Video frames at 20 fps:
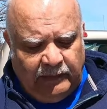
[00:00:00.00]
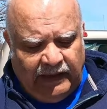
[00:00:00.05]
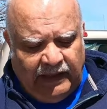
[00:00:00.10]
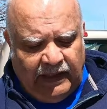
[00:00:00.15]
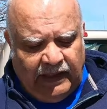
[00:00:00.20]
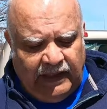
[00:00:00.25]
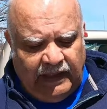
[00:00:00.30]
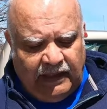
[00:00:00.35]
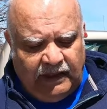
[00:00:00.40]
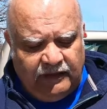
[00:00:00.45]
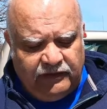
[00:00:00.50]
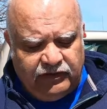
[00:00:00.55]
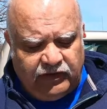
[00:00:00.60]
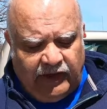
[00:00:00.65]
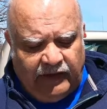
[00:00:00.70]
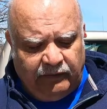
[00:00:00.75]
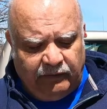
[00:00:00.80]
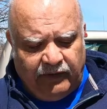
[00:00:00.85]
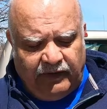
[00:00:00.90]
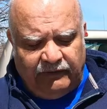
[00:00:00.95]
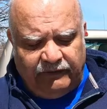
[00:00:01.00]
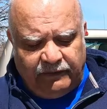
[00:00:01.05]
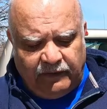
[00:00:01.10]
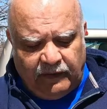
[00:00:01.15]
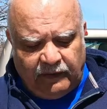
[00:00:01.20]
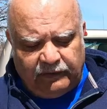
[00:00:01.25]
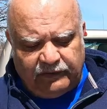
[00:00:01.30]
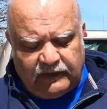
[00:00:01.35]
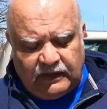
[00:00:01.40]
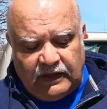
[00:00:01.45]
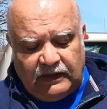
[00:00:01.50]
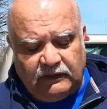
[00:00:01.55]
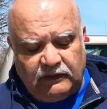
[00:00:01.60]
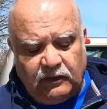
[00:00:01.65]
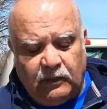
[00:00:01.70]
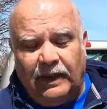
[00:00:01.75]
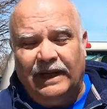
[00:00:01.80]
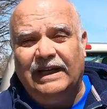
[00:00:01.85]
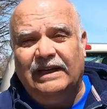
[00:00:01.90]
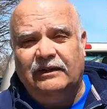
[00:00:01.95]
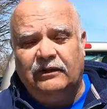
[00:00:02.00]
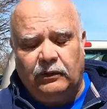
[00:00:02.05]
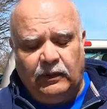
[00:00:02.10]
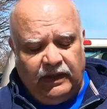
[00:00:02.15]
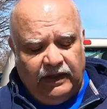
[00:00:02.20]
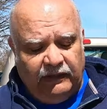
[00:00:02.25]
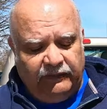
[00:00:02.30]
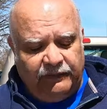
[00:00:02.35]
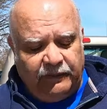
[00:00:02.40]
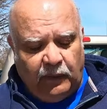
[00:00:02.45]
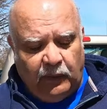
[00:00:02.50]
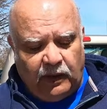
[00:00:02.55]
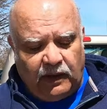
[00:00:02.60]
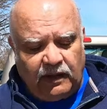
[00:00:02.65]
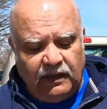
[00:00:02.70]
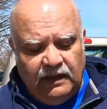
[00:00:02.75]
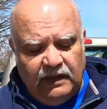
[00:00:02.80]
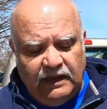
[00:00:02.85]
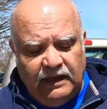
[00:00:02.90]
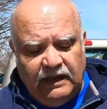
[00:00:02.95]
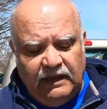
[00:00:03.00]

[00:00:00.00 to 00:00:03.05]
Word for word: Beginning on January 1st, 2024,